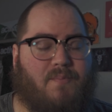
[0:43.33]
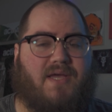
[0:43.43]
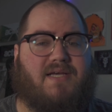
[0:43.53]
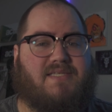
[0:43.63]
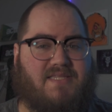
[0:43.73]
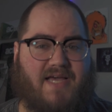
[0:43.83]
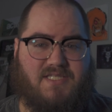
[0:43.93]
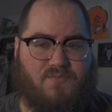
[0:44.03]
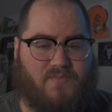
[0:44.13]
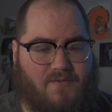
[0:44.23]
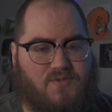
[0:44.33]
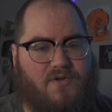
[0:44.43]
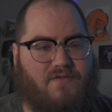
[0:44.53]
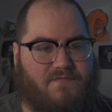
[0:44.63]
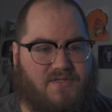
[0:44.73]
because that was one
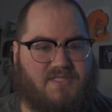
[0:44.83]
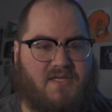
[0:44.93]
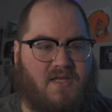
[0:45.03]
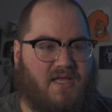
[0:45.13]
of the first